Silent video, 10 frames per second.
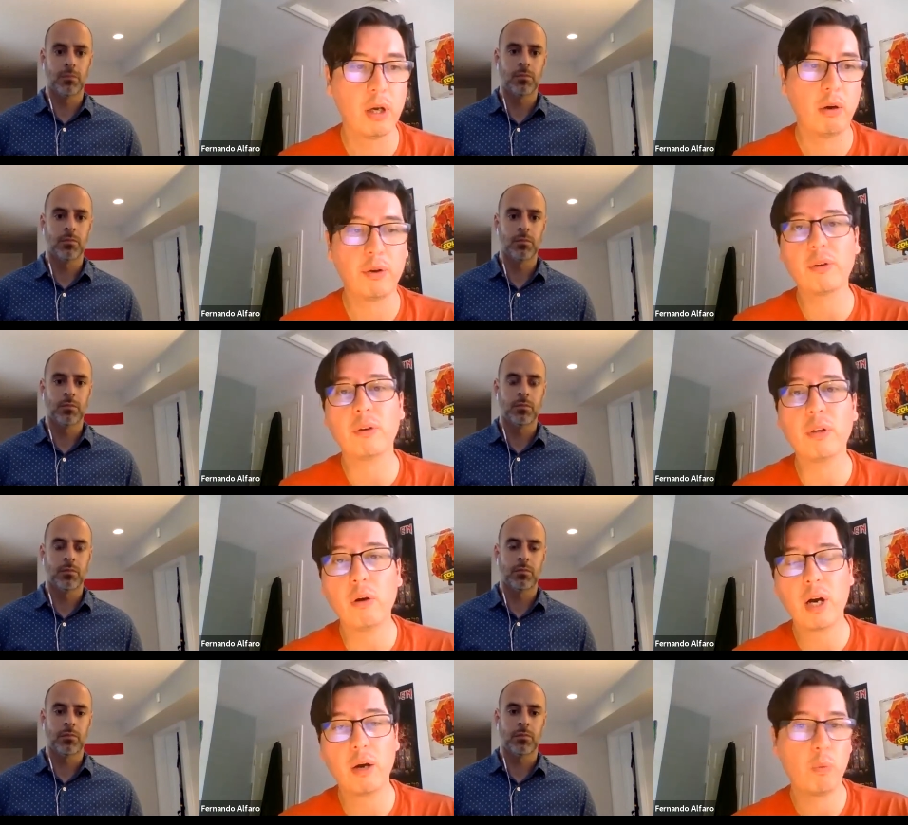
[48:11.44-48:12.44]
Speaker 1: or you don't know
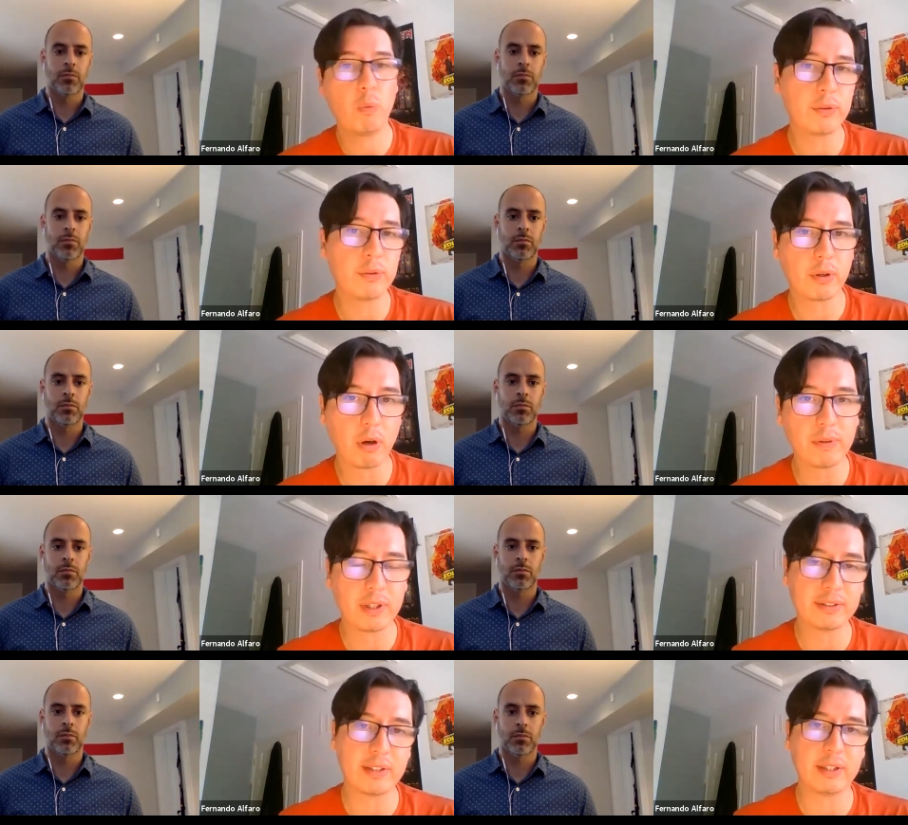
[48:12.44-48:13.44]
how well your
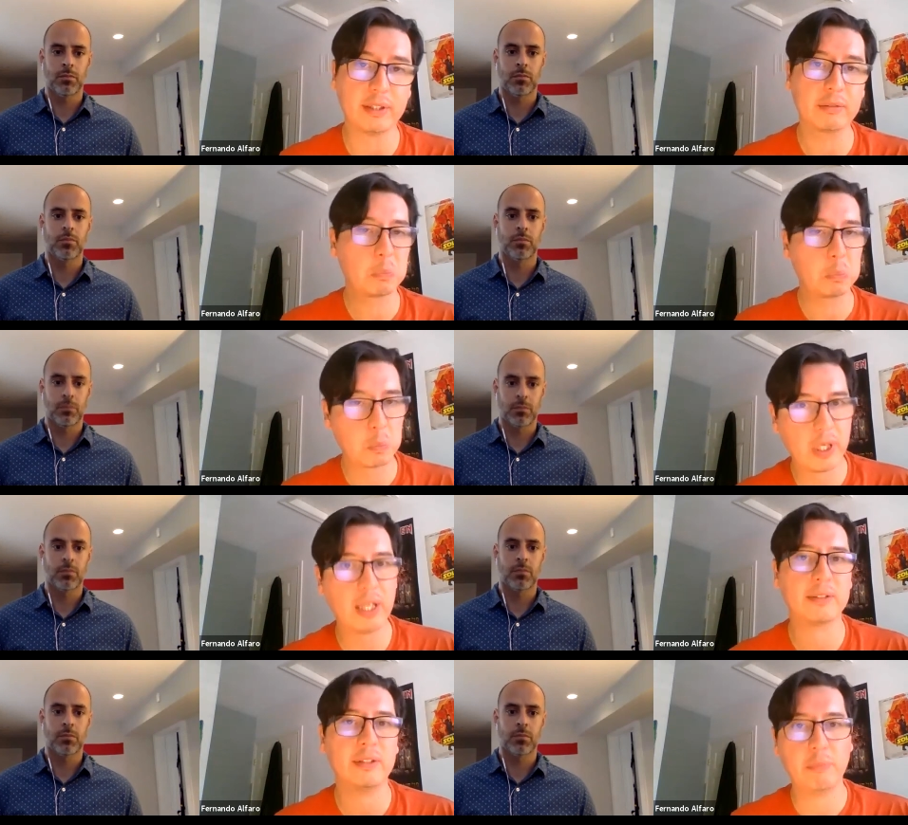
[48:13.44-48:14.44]
governance is, yeah,
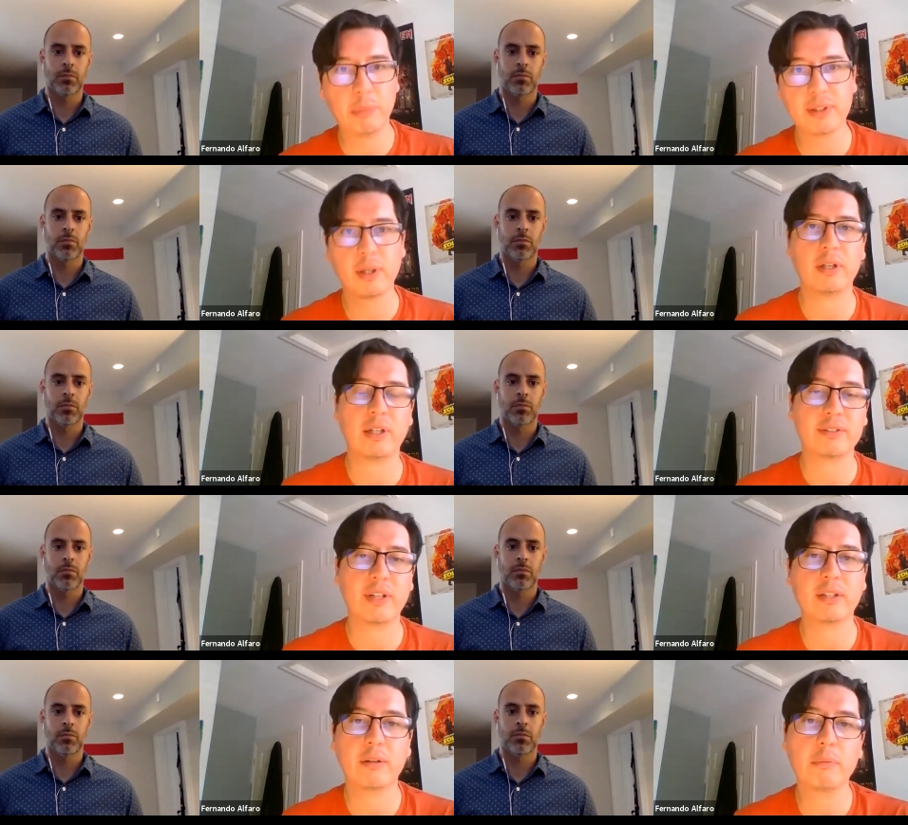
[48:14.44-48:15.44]
CDPs are an
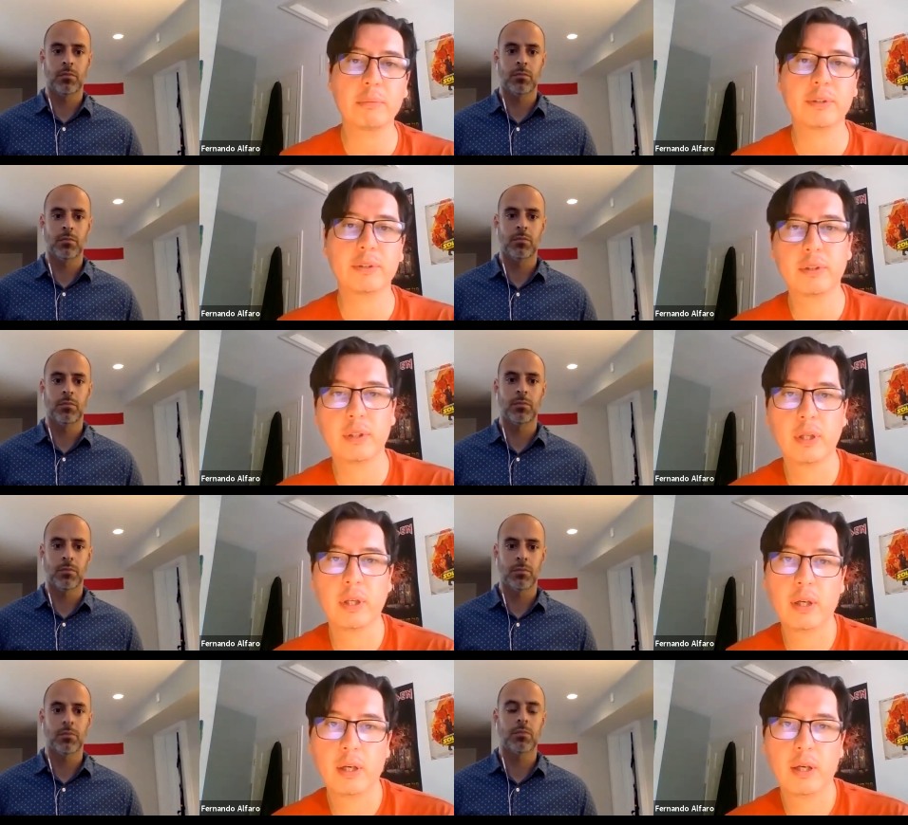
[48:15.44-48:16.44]
attractive option.
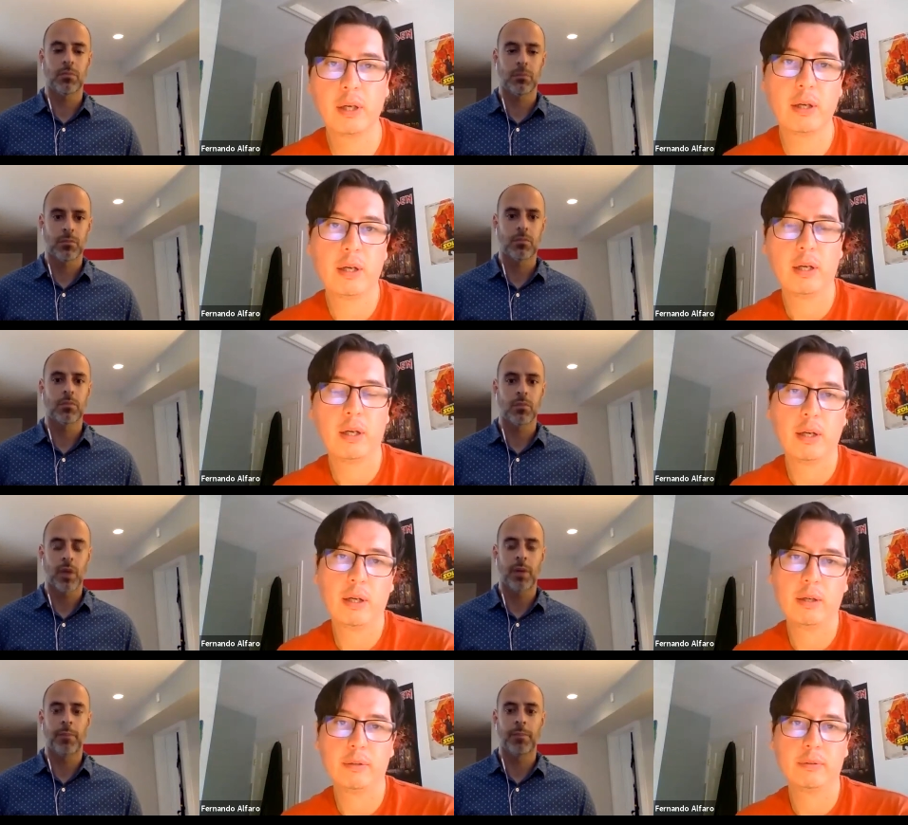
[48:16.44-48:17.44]

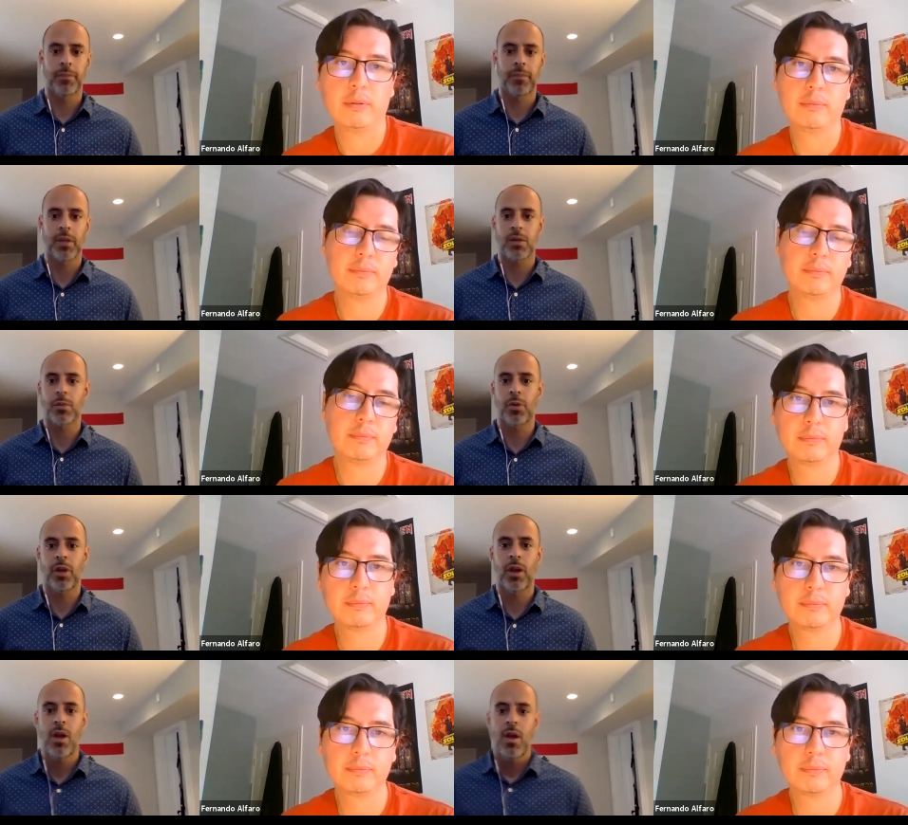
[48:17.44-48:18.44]
Speaker 2: Yep, that's a good point.
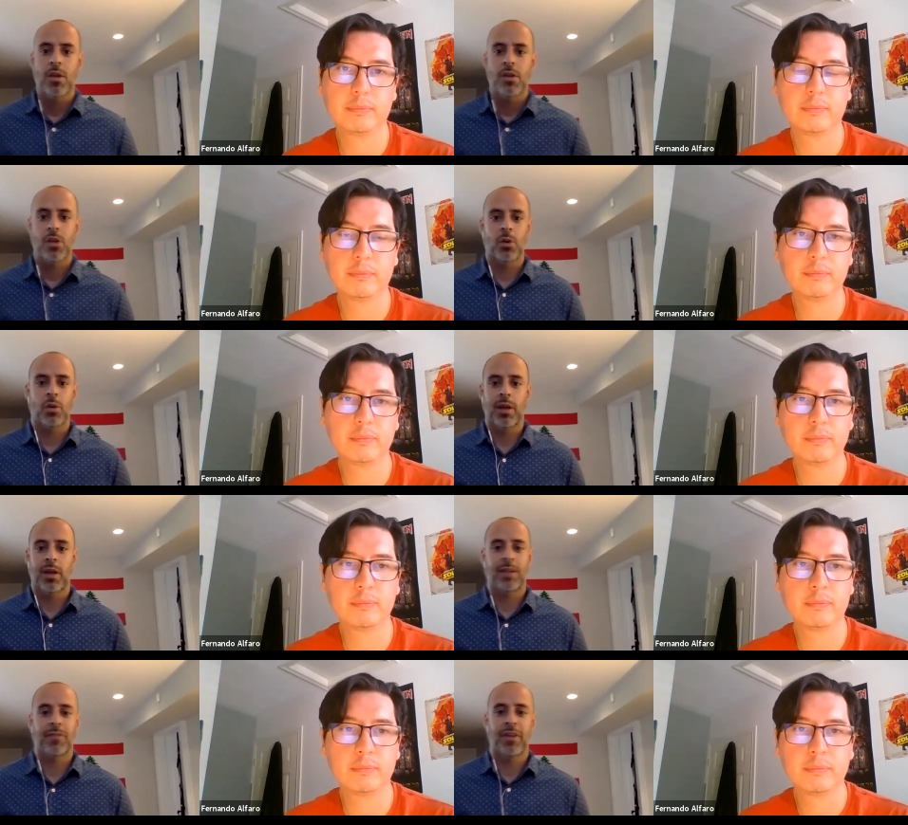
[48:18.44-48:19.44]
So,
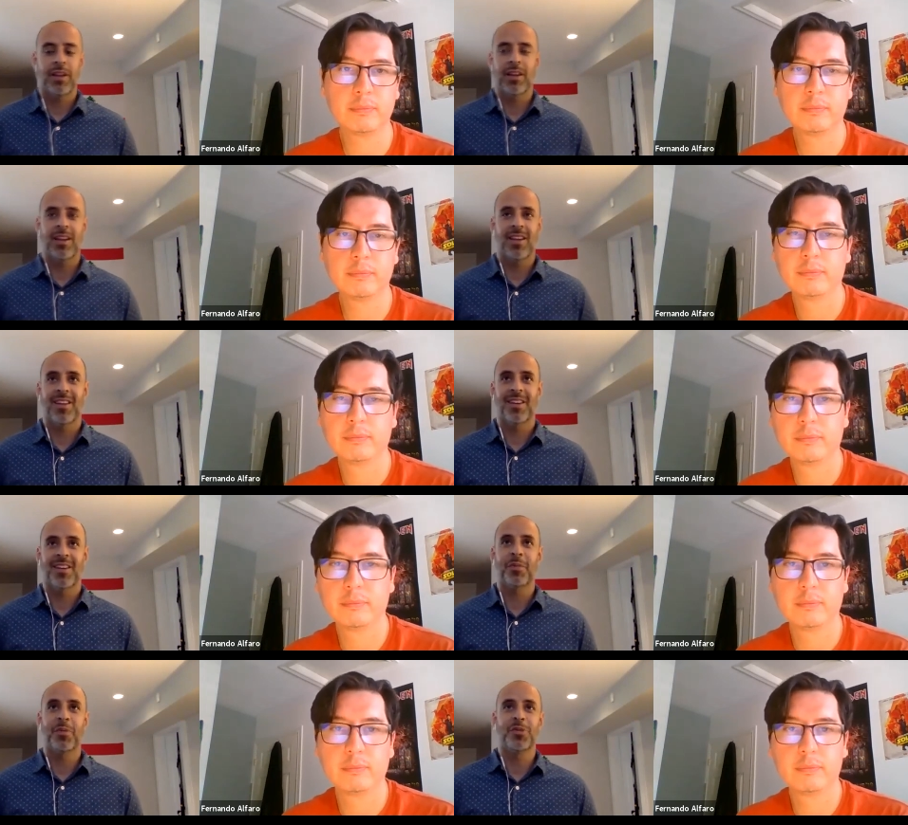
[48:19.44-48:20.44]
and, finally,
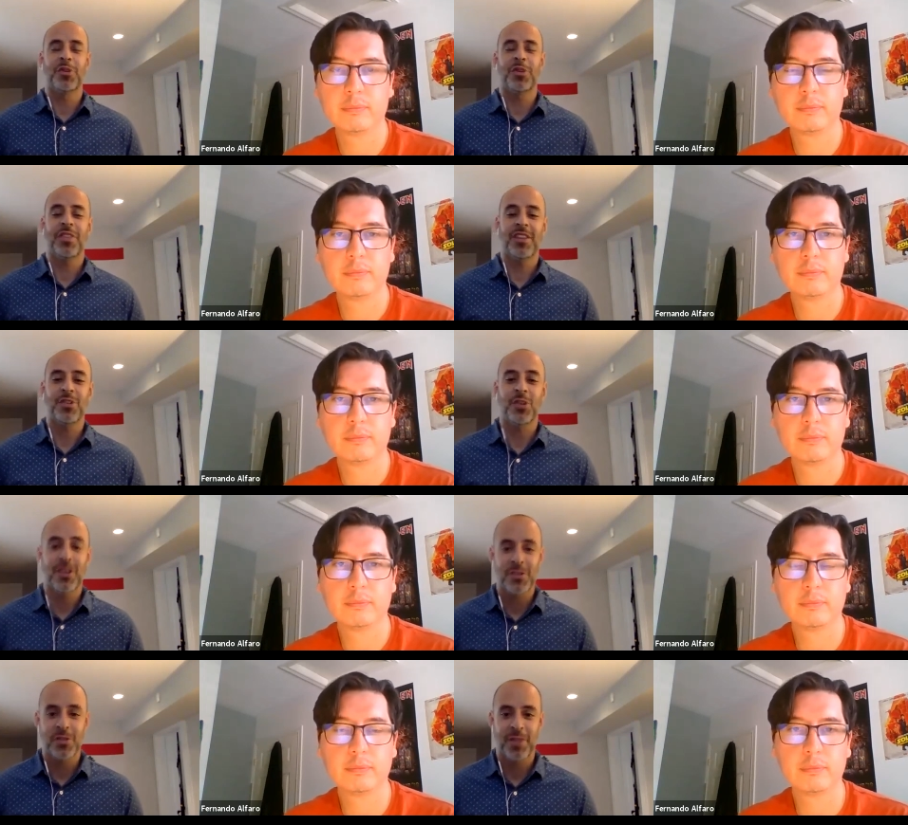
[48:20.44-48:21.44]
do you think two
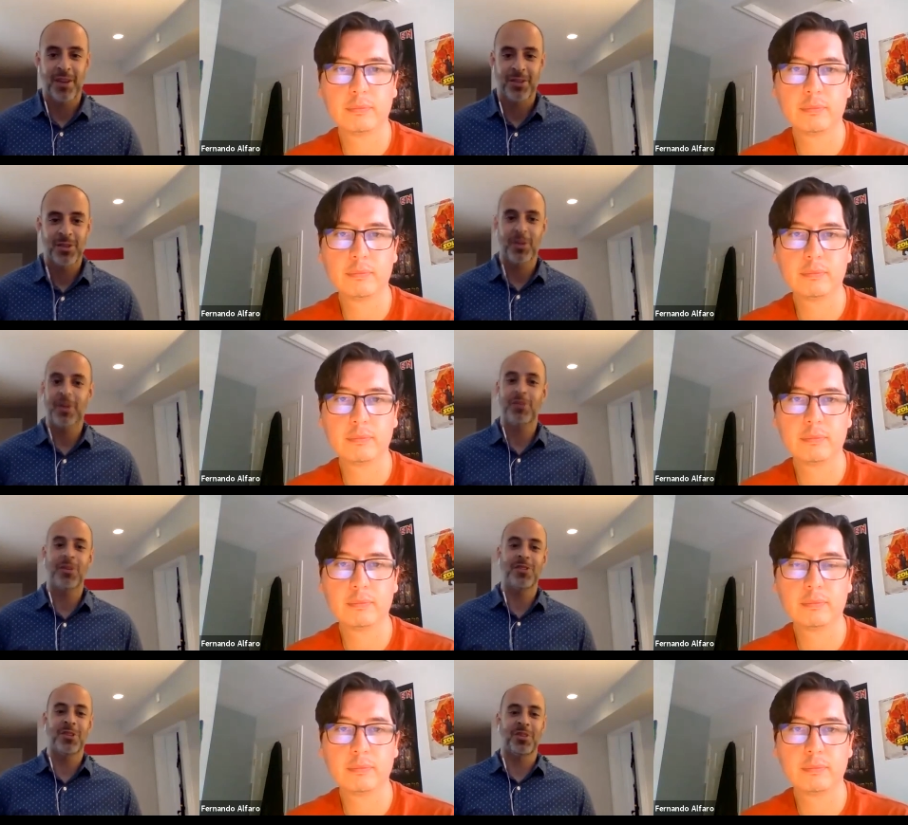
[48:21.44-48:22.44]
years from now, in
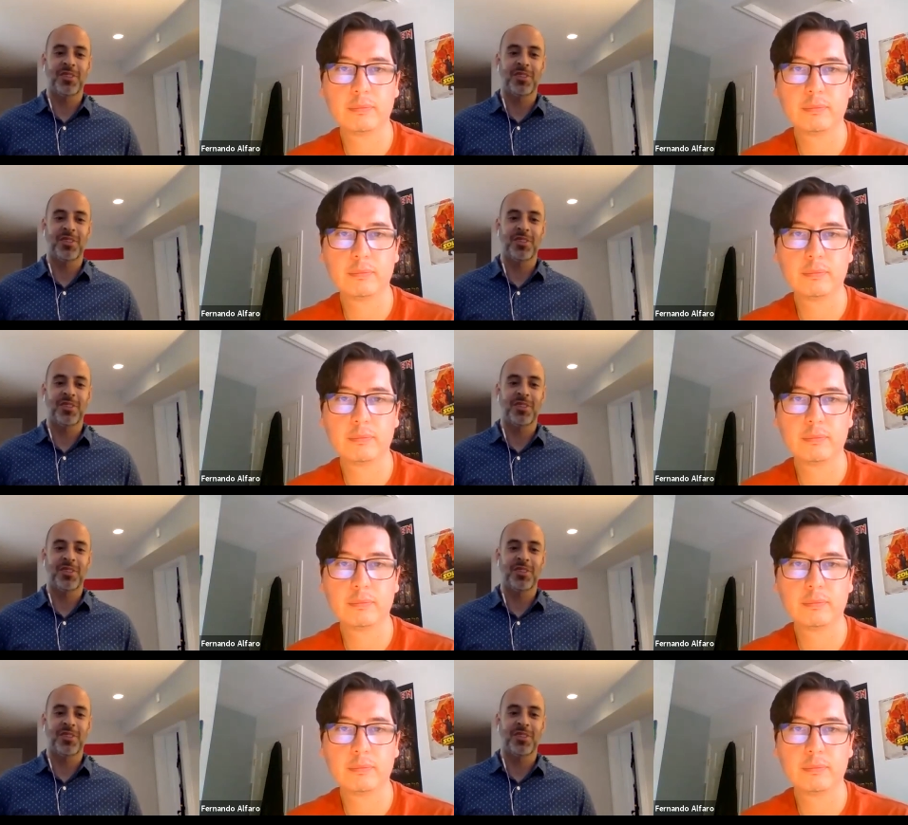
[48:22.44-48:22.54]
2022,